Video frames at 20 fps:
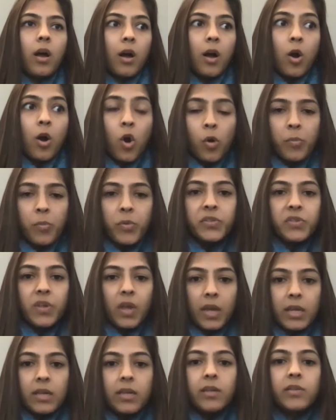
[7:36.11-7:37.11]

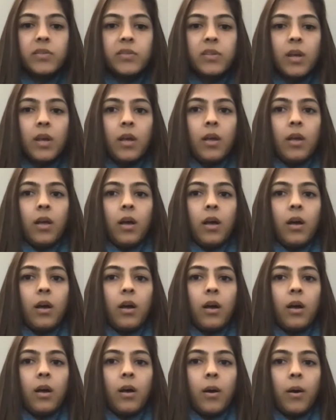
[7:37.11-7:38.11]
homozygous
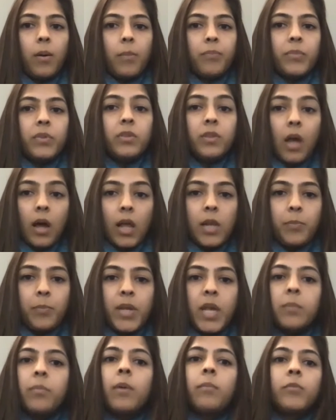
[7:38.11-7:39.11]
null
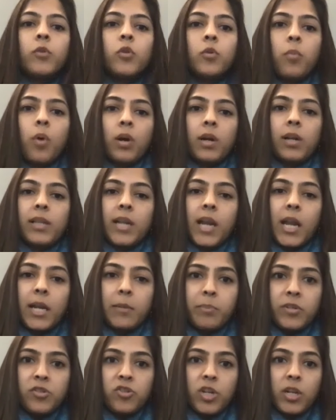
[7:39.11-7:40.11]
PMM2 model that
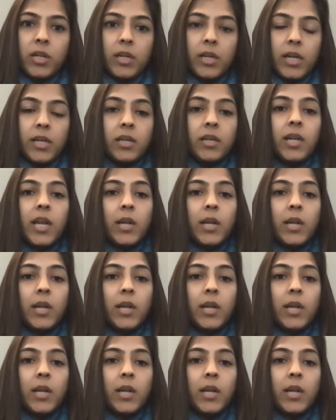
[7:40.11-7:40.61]
had been generated.